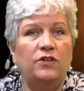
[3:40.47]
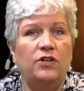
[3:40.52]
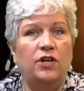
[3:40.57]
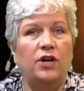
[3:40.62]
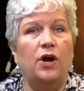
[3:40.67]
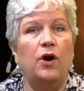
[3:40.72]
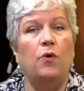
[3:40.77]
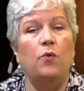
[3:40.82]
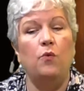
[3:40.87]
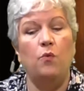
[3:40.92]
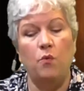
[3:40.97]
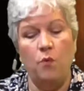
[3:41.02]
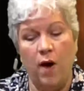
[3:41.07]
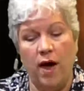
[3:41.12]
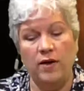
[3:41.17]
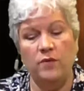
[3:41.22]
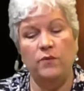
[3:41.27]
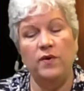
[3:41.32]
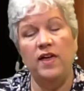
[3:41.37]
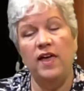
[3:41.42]
you know,
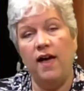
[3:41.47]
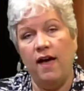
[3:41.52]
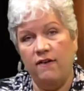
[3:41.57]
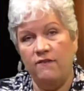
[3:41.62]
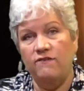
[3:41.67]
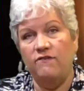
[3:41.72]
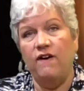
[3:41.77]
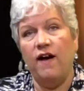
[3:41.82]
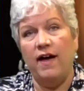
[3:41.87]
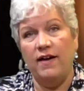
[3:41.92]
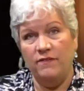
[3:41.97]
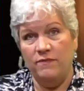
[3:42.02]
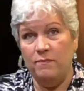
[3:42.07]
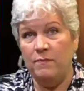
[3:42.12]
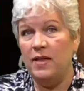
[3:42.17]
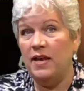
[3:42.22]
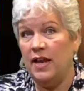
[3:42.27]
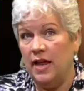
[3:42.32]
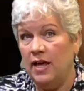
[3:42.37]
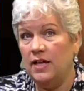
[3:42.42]
when we have five
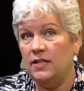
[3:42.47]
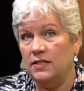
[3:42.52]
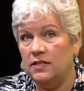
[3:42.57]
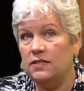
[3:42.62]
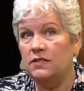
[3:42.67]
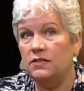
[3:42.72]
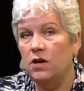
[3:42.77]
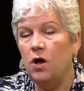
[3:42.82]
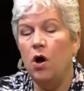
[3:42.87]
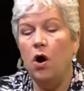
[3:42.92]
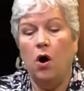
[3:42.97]
minutes